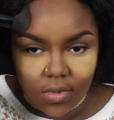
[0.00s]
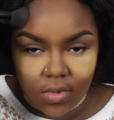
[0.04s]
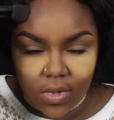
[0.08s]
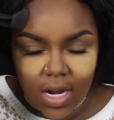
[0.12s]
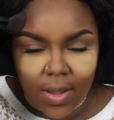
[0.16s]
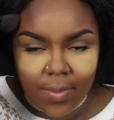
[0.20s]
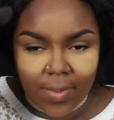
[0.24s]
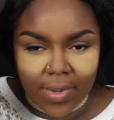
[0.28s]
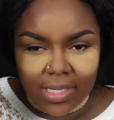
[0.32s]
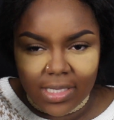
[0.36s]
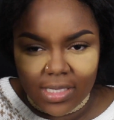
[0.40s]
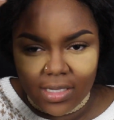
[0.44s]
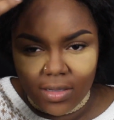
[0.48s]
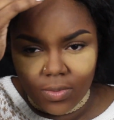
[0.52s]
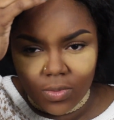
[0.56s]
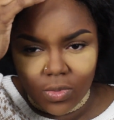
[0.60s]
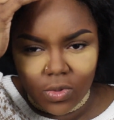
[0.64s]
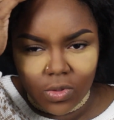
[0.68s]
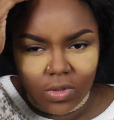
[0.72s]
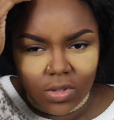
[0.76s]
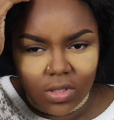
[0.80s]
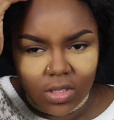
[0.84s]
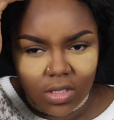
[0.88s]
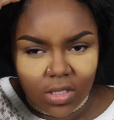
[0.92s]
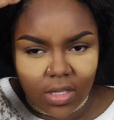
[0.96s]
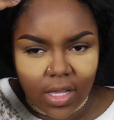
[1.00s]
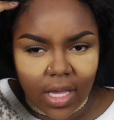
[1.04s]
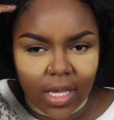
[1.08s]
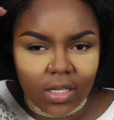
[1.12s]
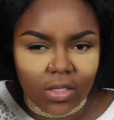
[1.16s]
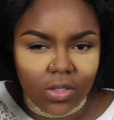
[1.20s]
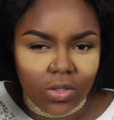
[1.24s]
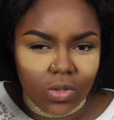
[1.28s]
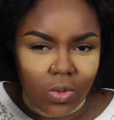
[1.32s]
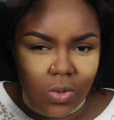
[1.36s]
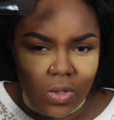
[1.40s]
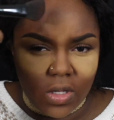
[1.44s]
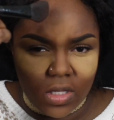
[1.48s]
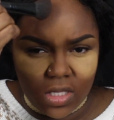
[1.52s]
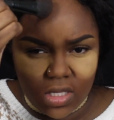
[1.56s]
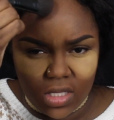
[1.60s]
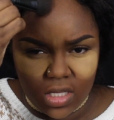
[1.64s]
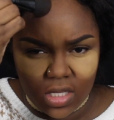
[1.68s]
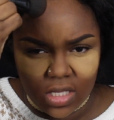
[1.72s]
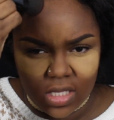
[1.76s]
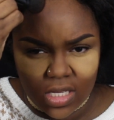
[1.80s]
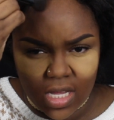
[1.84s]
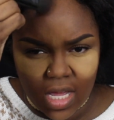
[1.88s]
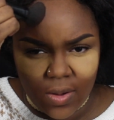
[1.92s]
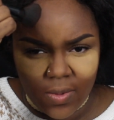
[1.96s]
Not my temples, like towards
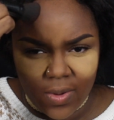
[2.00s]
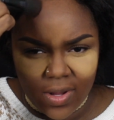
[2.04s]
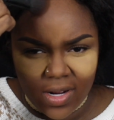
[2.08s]
the top.